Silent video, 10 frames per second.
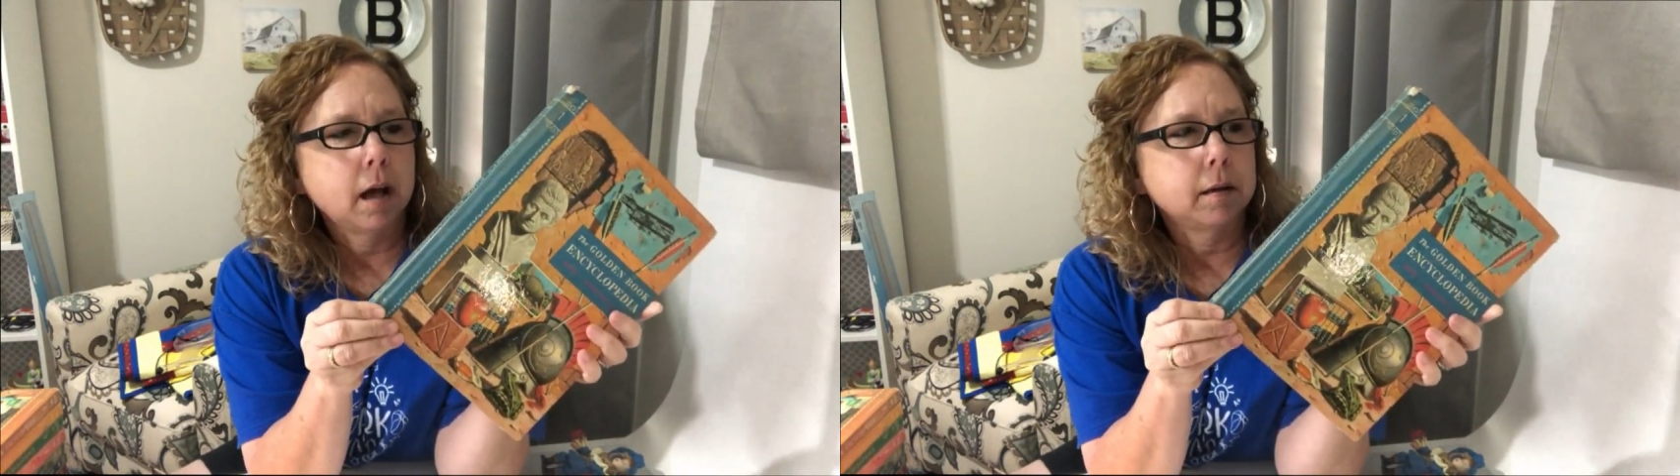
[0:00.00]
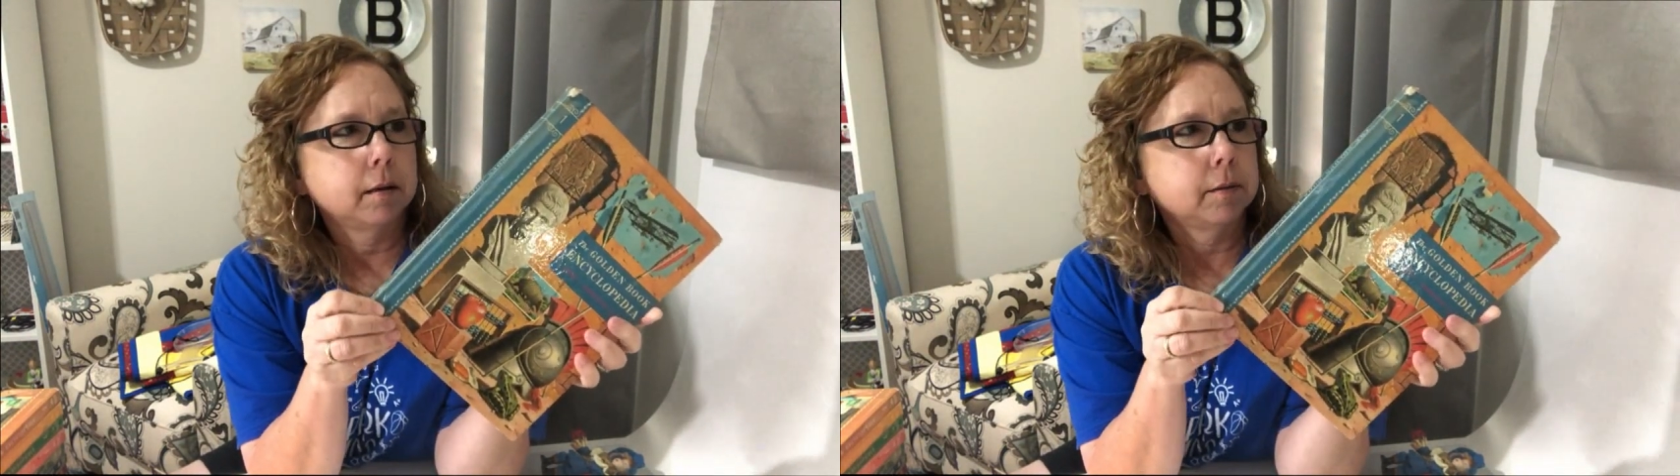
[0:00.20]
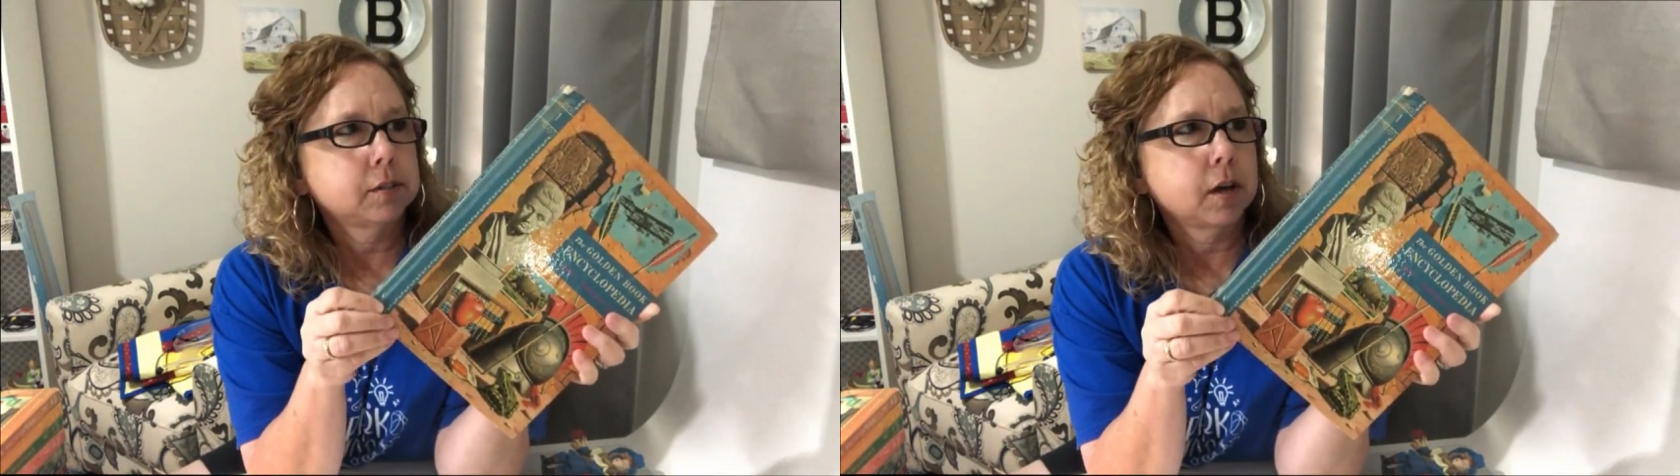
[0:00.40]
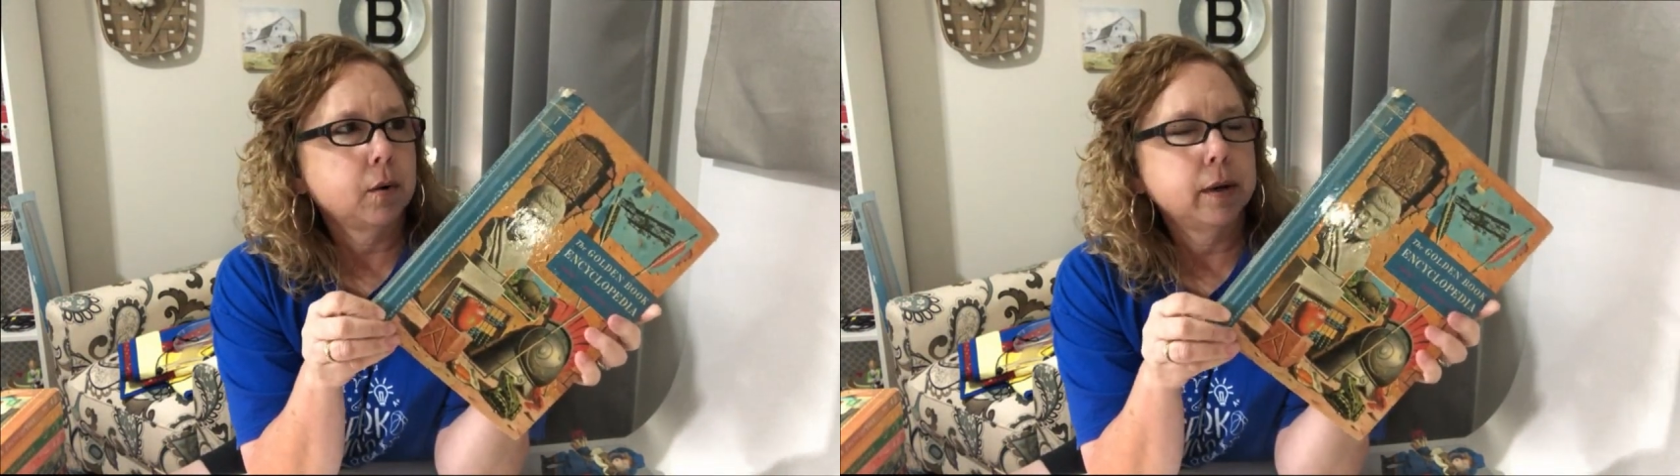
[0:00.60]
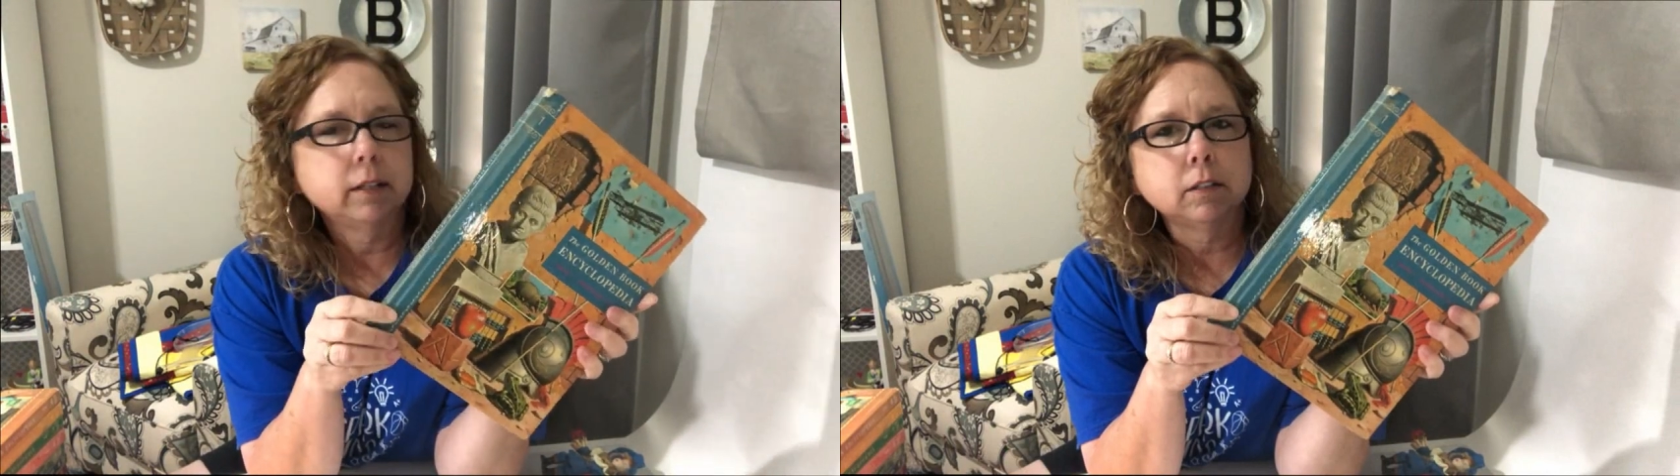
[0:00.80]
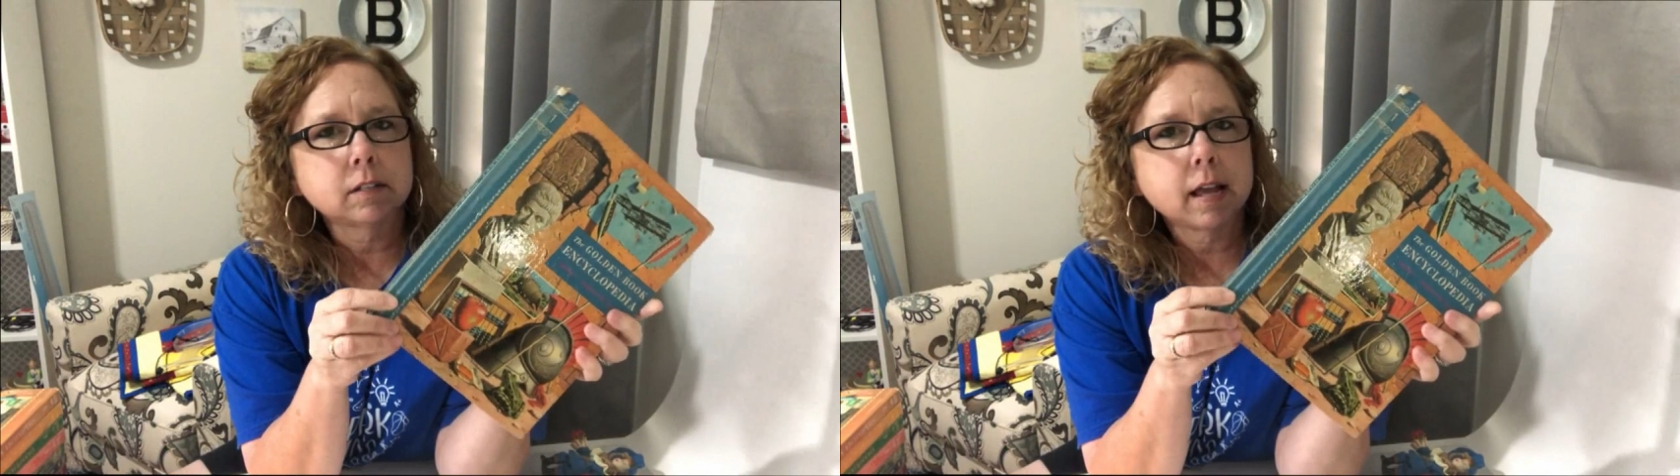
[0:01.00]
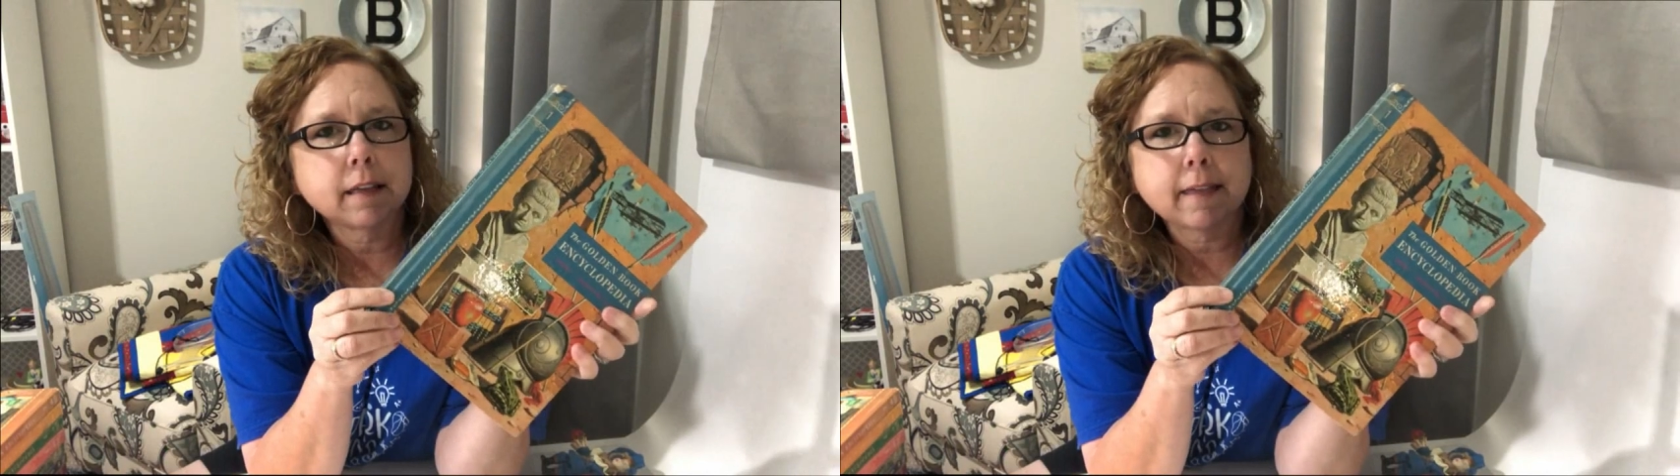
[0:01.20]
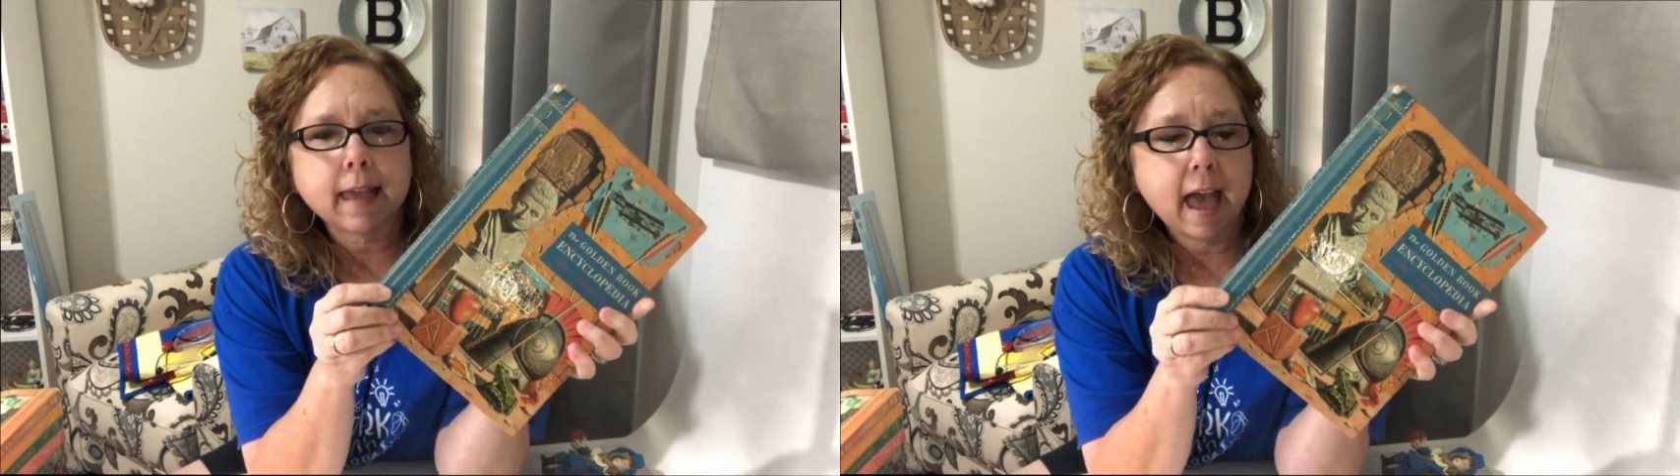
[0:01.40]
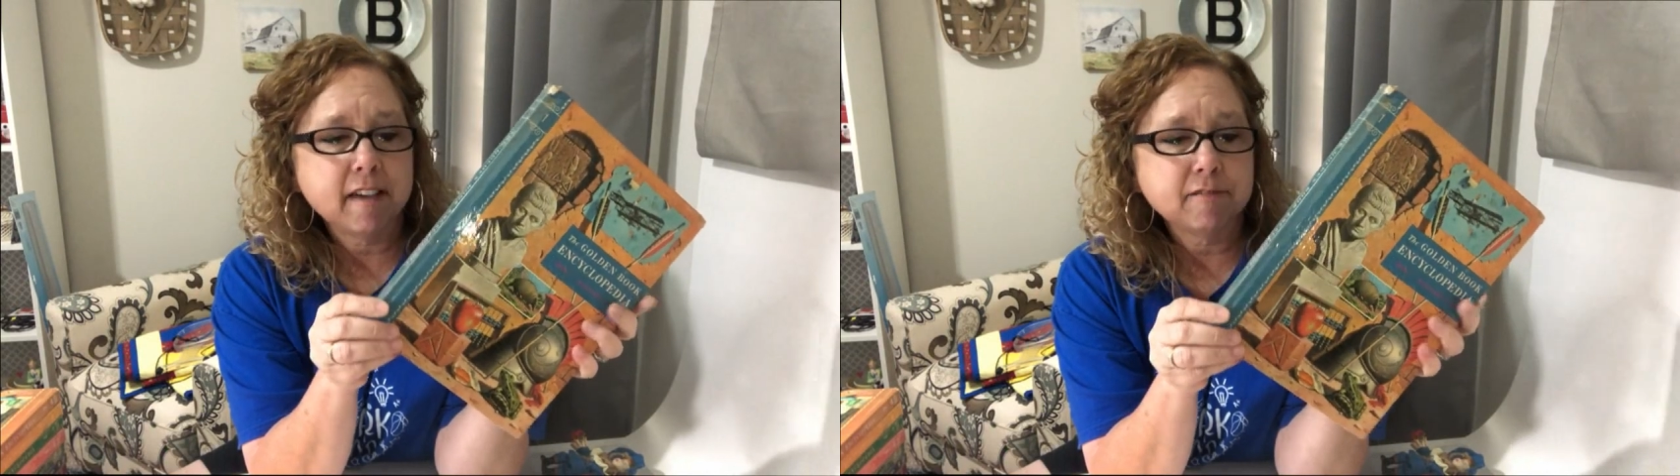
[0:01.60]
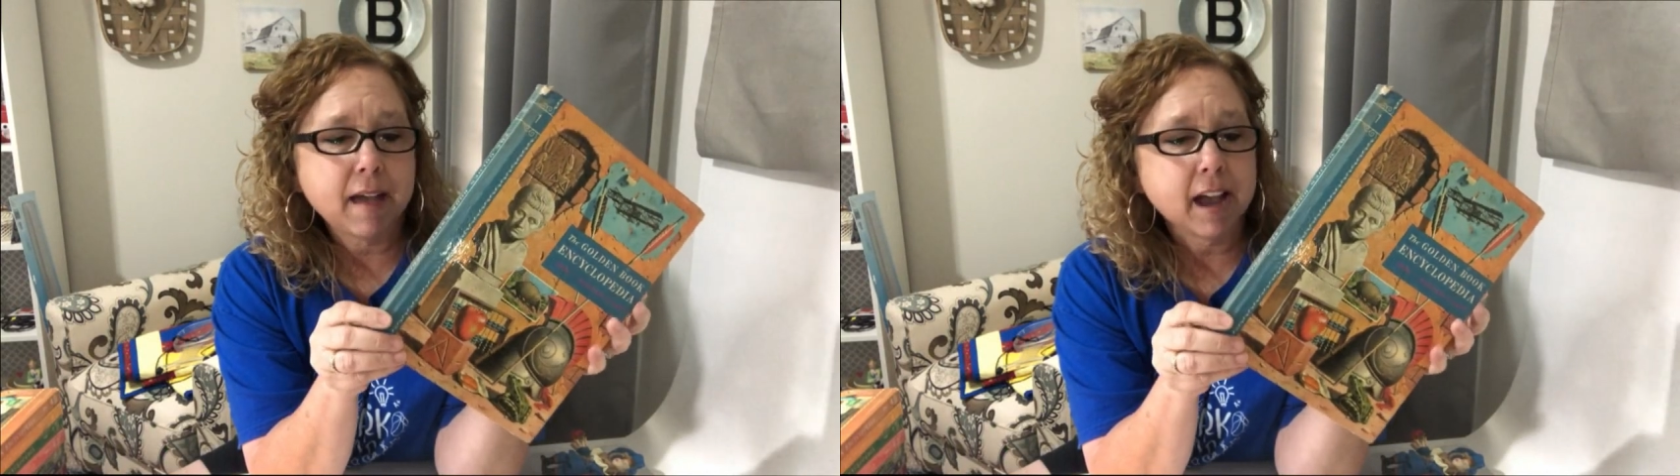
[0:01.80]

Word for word: Uh, so it looks like they have